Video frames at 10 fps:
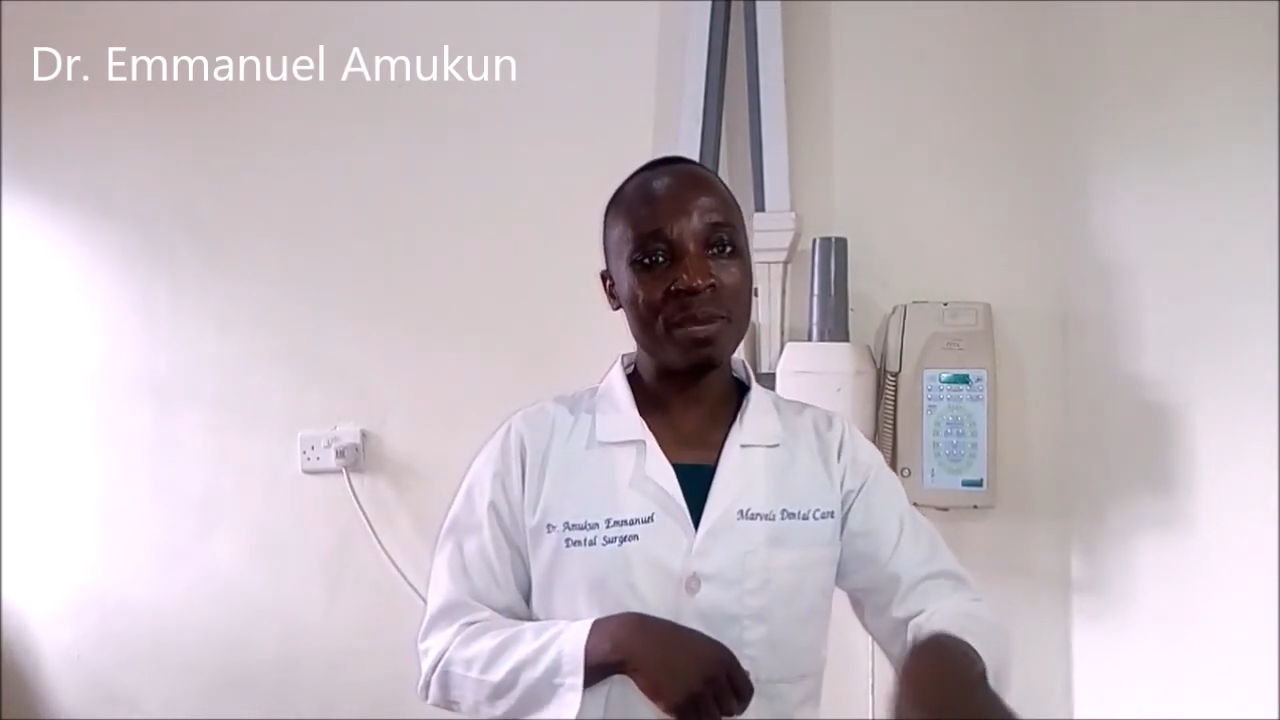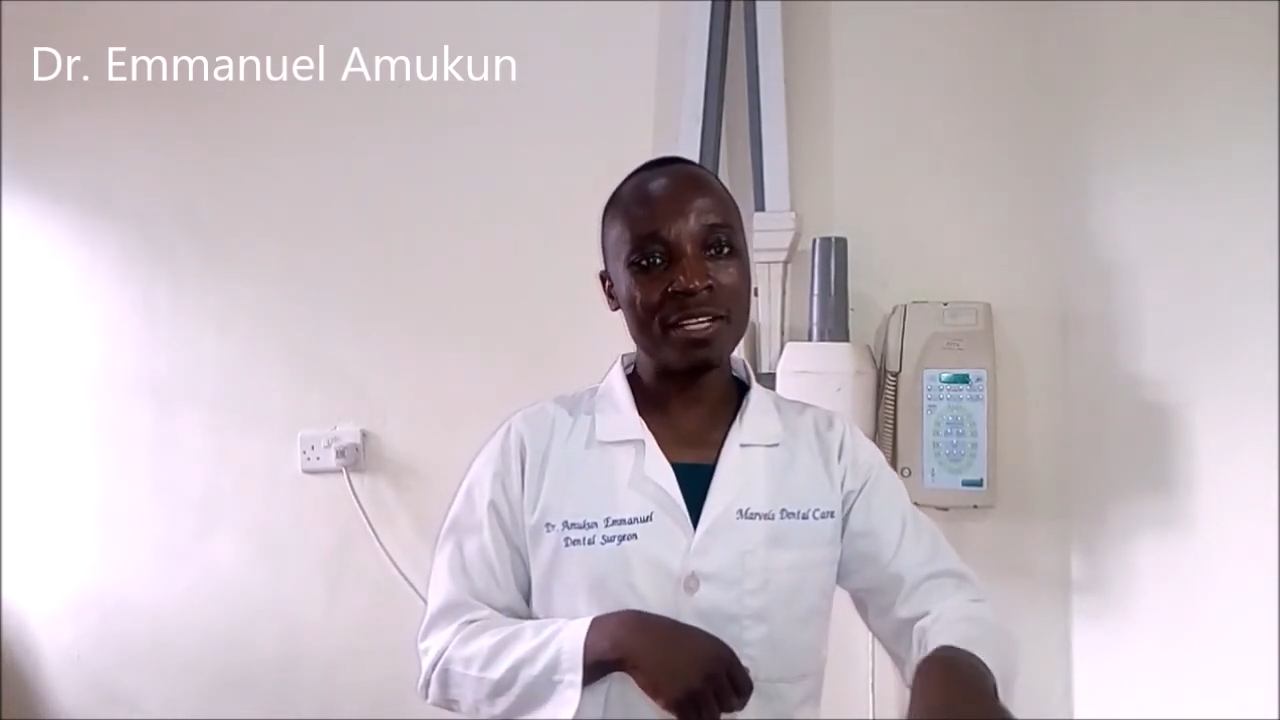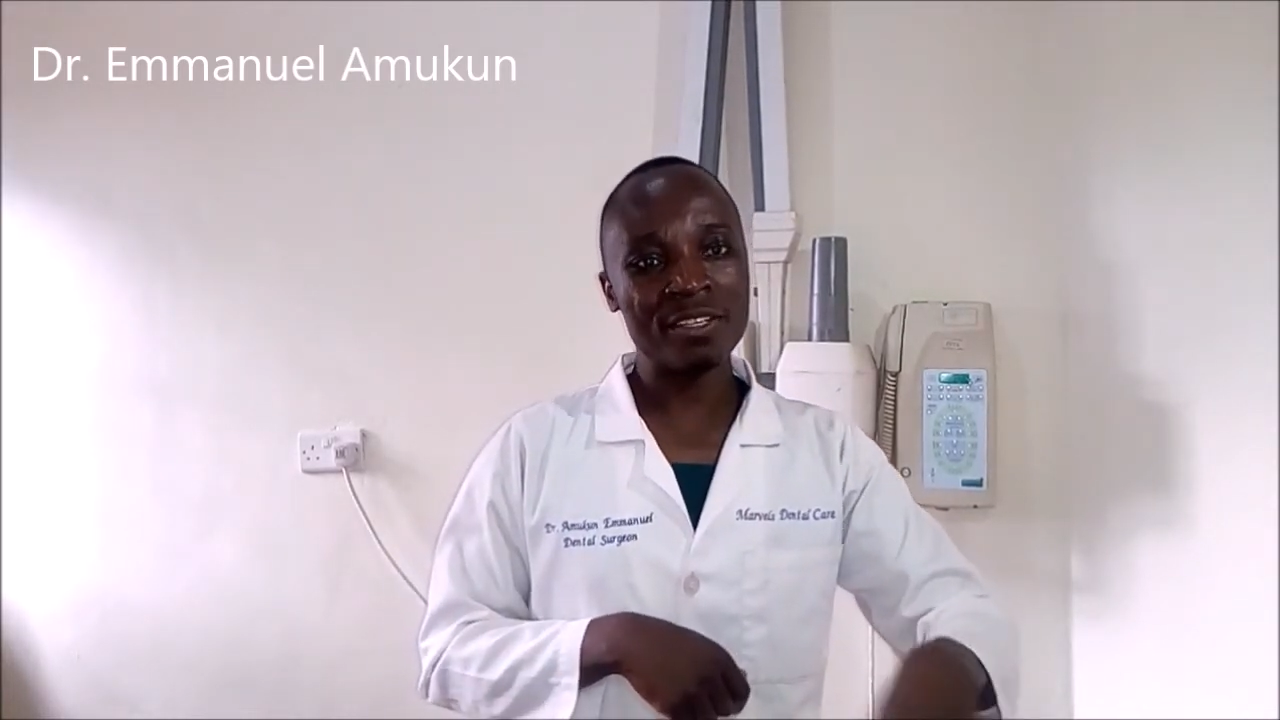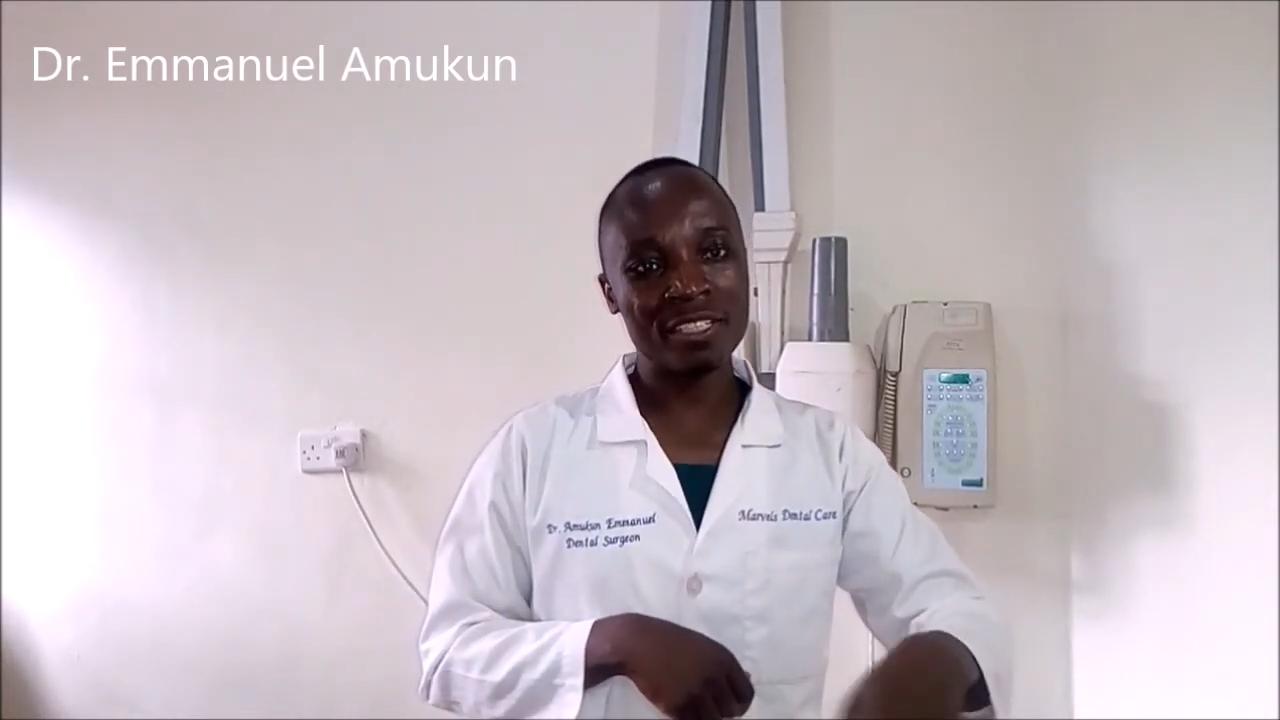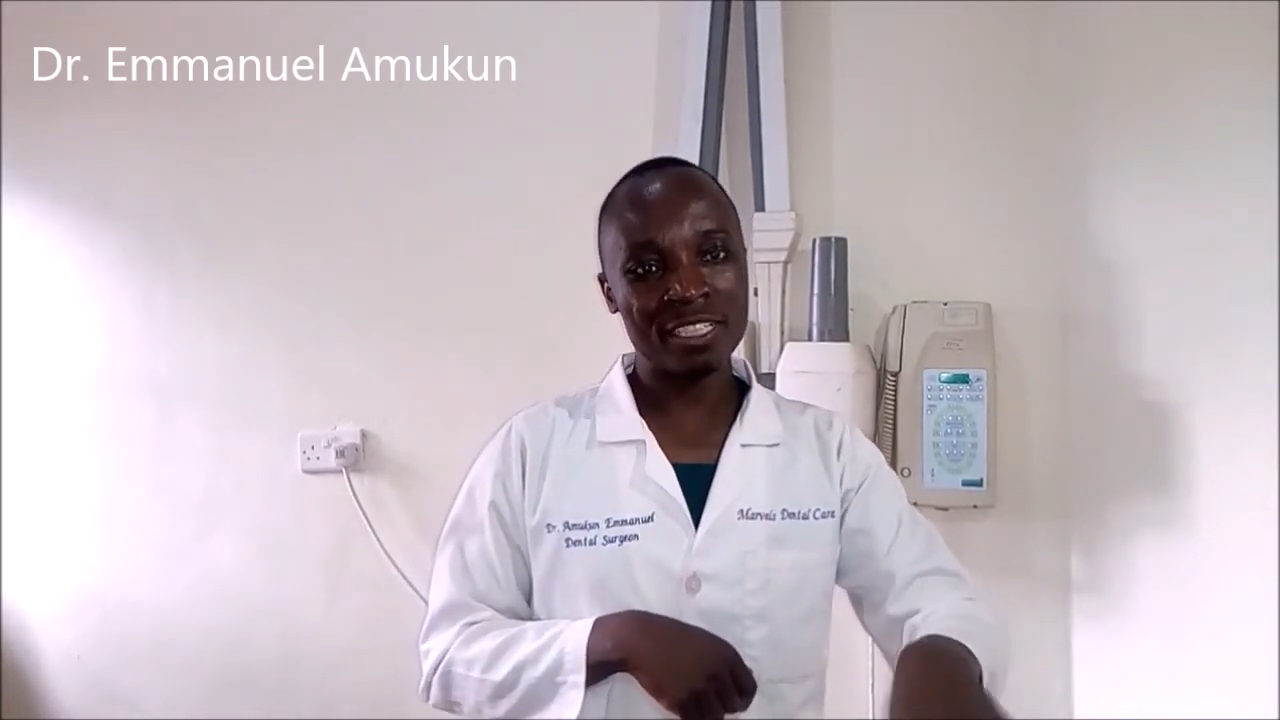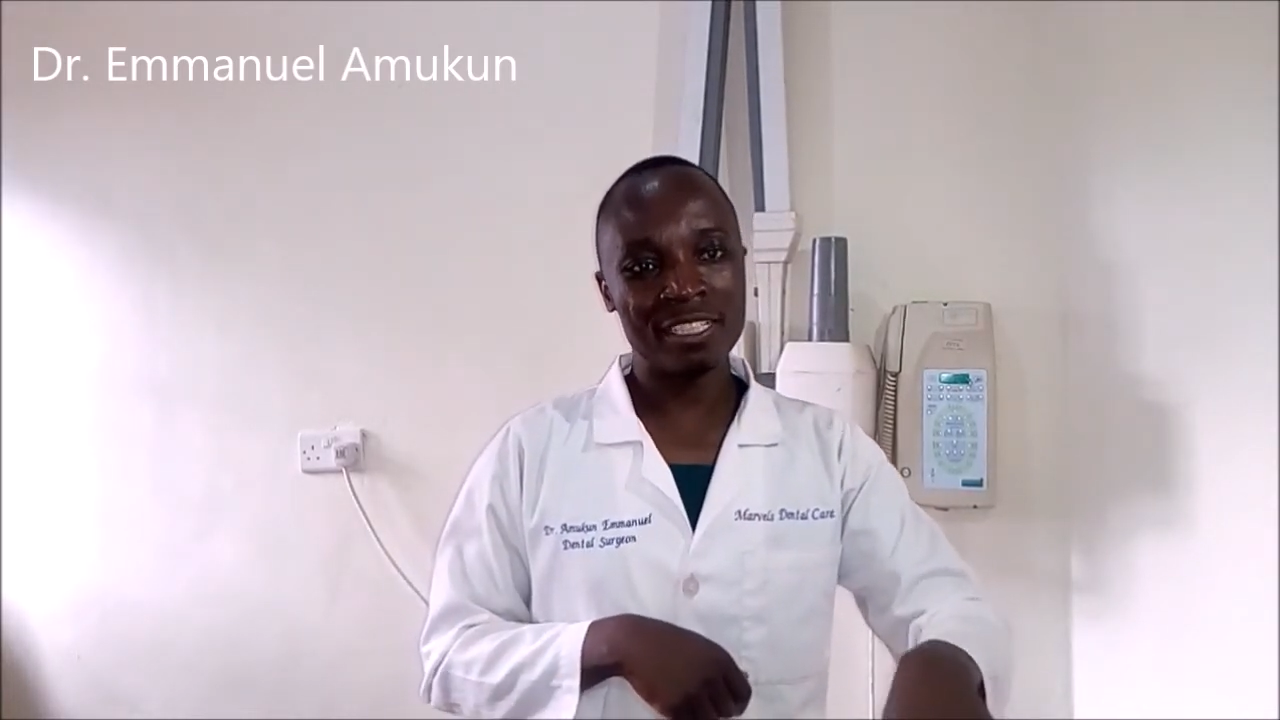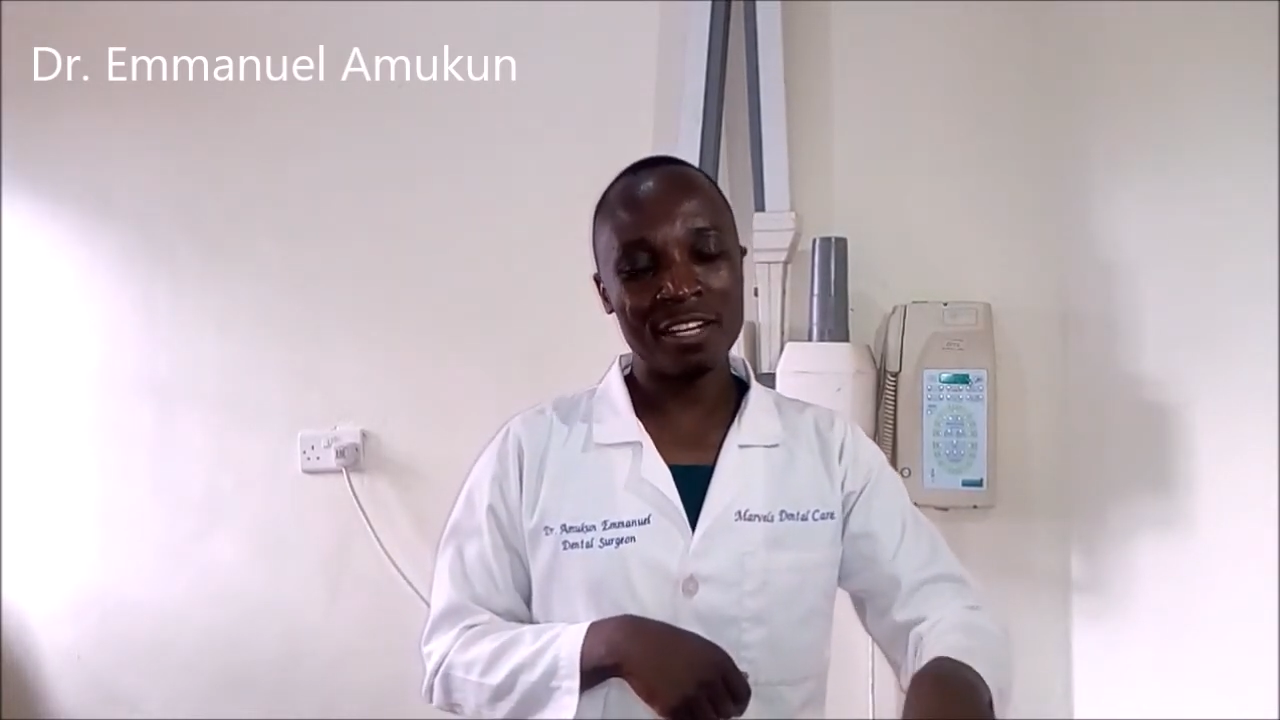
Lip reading: button is